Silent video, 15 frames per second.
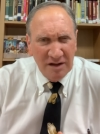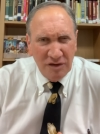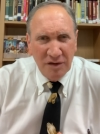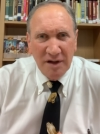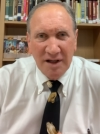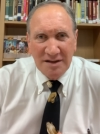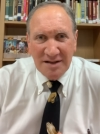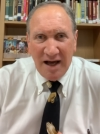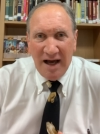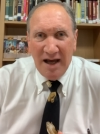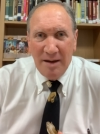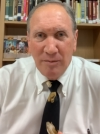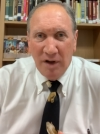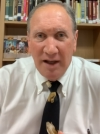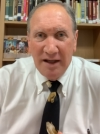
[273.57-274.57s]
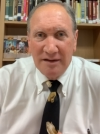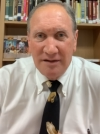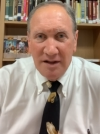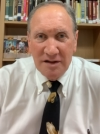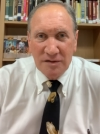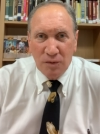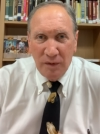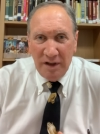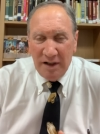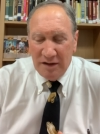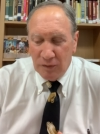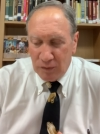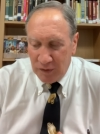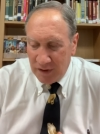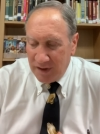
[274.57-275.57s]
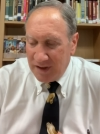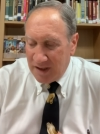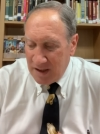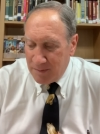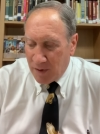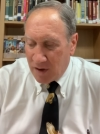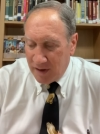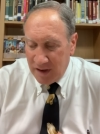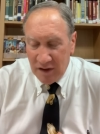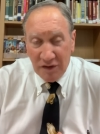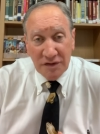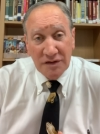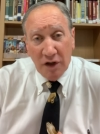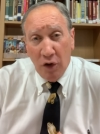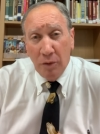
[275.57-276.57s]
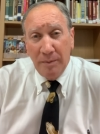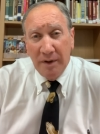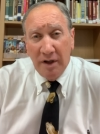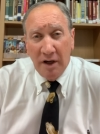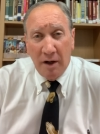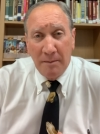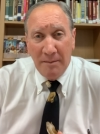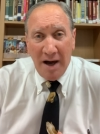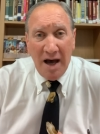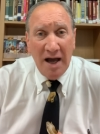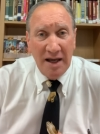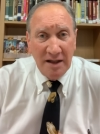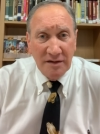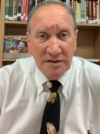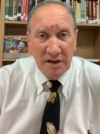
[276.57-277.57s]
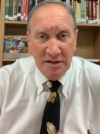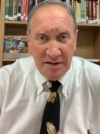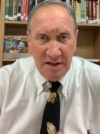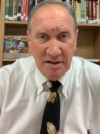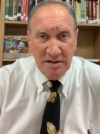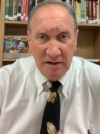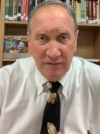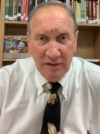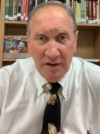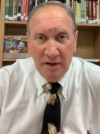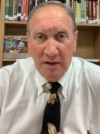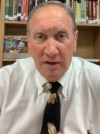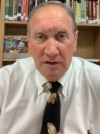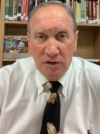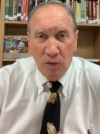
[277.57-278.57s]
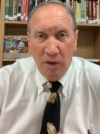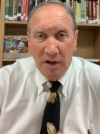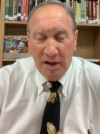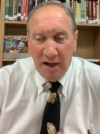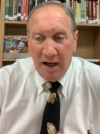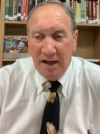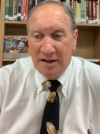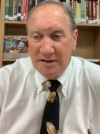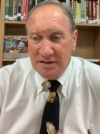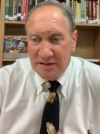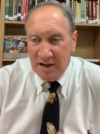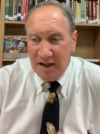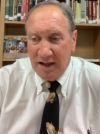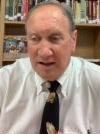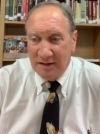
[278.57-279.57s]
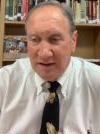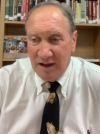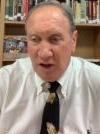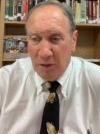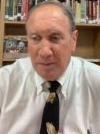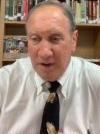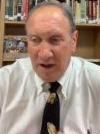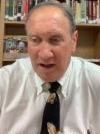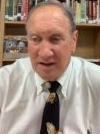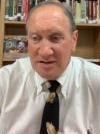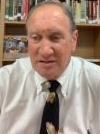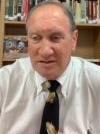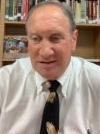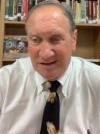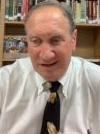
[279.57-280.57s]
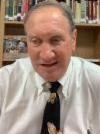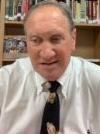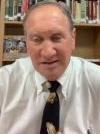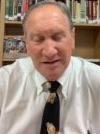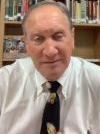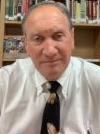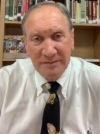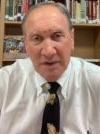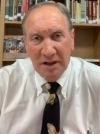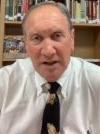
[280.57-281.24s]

During a time like this, we need to really keep our ears open and our minds attentive to what God is saying to help us to listen.